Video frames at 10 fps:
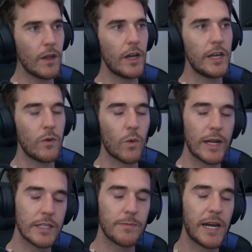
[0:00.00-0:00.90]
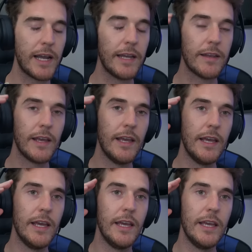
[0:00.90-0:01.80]
And in Juan's mind,
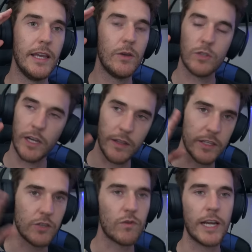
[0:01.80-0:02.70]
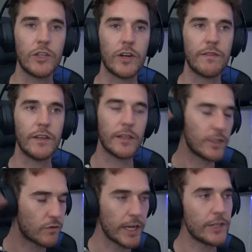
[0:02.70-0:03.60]
he was like, this is right traffic.
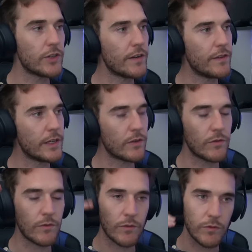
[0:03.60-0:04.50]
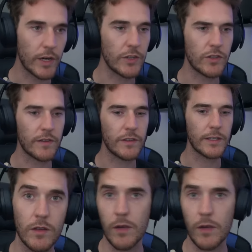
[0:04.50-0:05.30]
It's right traffic, right traffic.